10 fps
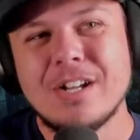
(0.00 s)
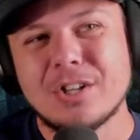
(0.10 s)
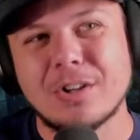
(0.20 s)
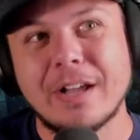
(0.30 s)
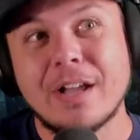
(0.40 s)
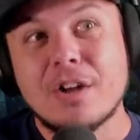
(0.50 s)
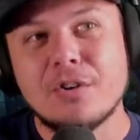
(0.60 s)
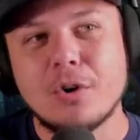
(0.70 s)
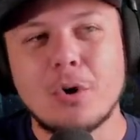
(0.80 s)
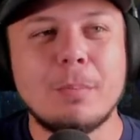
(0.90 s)
they're like,
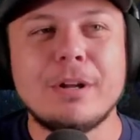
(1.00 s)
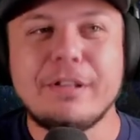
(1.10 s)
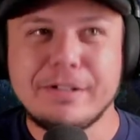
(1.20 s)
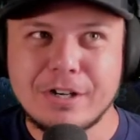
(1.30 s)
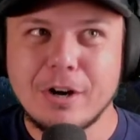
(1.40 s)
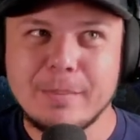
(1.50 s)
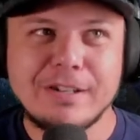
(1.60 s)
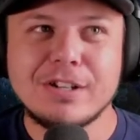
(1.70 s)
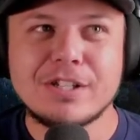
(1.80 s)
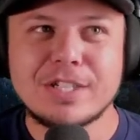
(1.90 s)
"Nobody's
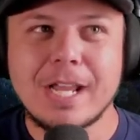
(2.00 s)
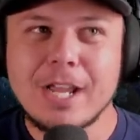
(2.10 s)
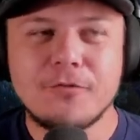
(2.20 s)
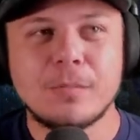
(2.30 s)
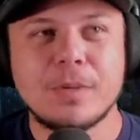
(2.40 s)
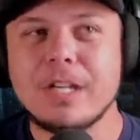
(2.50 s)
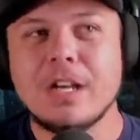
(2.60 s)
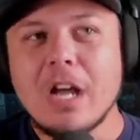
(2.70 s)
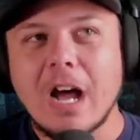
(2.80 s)
coming to save me.